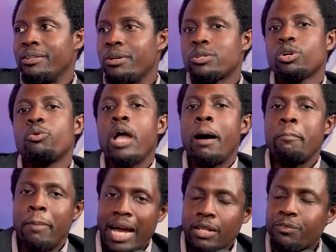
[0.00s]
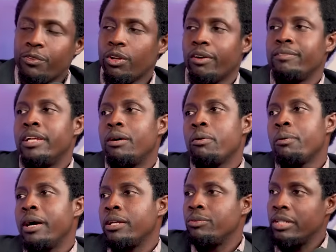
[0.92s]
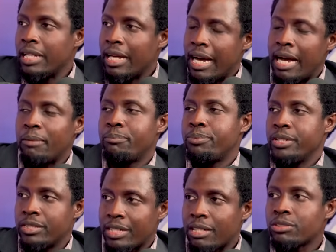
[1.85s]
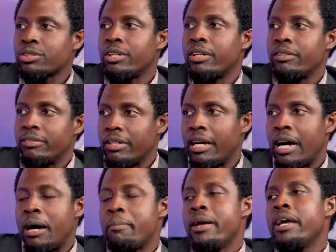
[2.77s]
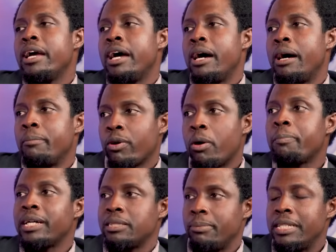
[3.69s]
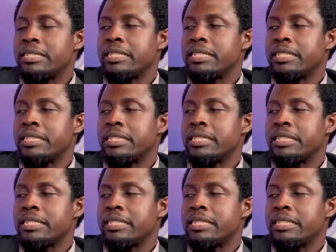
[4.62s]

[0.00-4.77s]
So we are mindful of them when we are doing our pre-transition compatibility